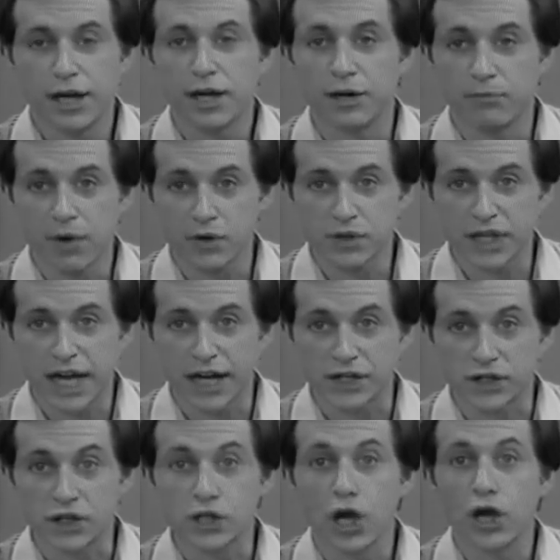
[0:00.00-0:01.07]
In most
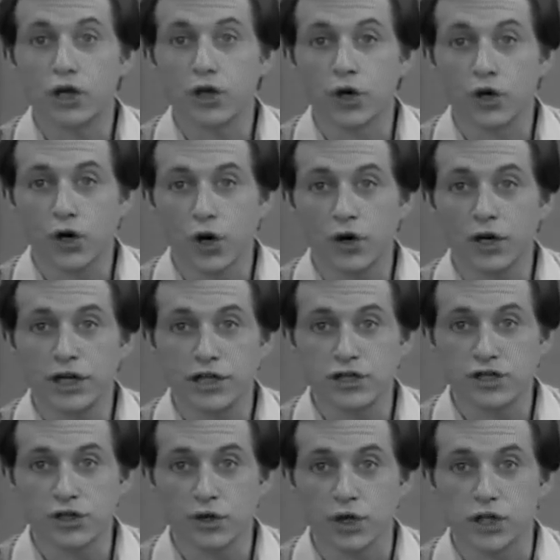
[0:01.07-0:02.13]
cases, your current
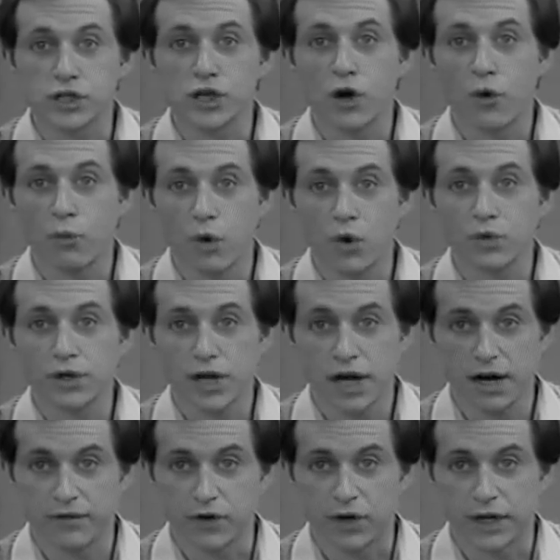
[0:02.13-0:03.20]
insurance won't
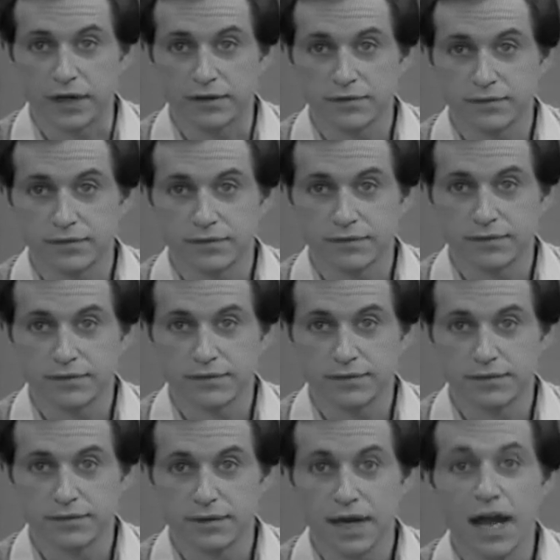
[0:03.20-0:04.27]
cover it.
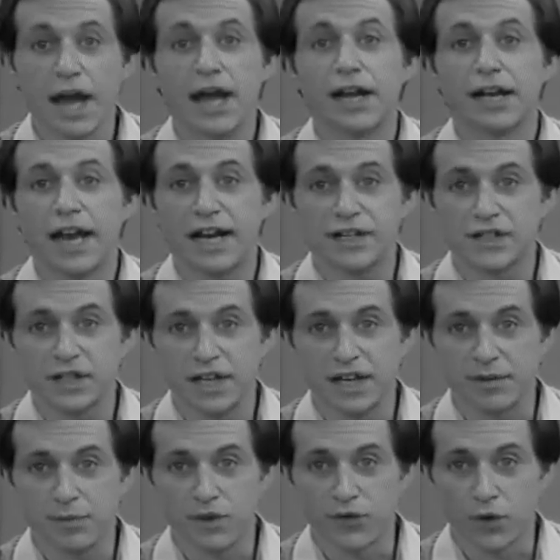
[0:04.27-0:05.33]
Last
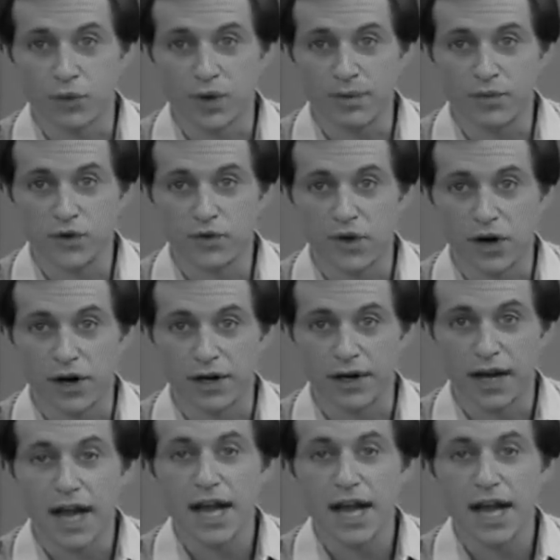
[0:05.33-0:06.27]
thing before we move on,